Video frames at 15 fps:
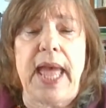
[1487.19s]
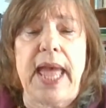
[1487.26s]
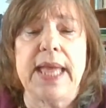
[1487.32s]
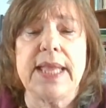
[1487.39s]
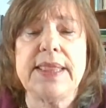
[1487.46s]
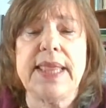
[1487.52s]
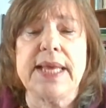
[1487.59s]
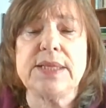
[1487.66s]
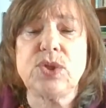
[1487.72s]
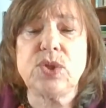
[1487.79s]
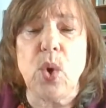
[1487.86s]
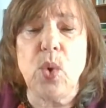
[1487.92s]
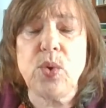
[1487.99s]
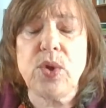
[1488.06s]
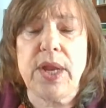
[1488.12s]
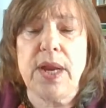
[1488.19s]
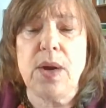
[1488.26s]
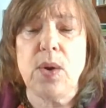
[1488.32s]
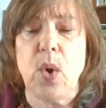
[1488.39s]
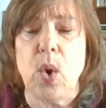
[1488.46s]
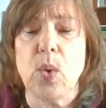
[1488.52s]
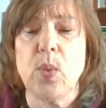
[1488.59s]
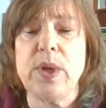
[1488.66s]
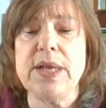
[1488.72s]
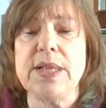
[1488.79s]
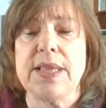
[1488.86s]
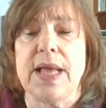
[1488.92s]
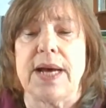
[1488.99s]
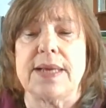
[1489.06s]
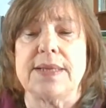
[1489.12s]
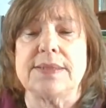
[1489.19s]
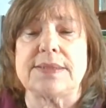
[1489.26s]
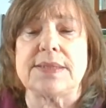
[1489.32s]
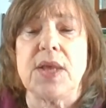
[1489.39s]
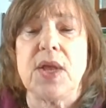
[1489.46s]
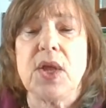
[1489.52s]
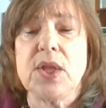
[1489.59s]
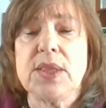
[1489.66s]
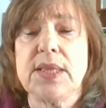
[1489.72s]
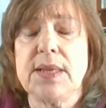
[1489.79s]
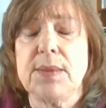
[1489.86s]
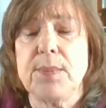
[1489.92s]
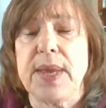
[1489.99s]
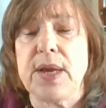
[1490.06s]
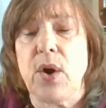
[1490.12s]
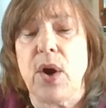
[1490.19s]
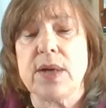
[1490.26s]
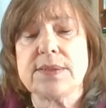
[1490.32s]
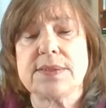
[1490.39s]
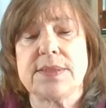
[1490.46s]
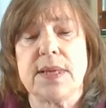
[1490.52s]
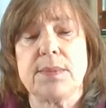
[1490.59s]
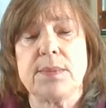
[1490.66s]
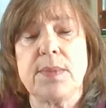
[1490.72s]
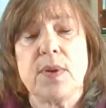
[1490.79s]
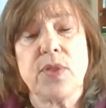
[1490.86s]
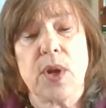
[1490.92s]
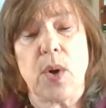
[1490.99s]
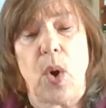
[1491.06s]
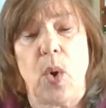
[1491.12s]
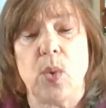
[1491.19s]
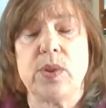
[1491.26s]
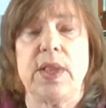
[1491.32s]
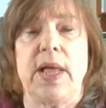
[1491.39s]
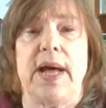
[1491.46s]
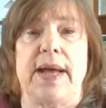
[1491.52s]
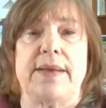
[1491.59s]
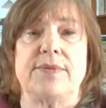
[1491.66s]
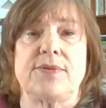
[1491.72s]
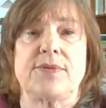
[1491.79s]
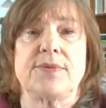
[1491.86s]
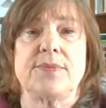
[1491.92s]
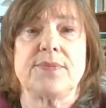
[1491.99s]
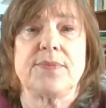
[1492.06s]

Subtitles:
and they don't care or realize that it may cost them their own lives.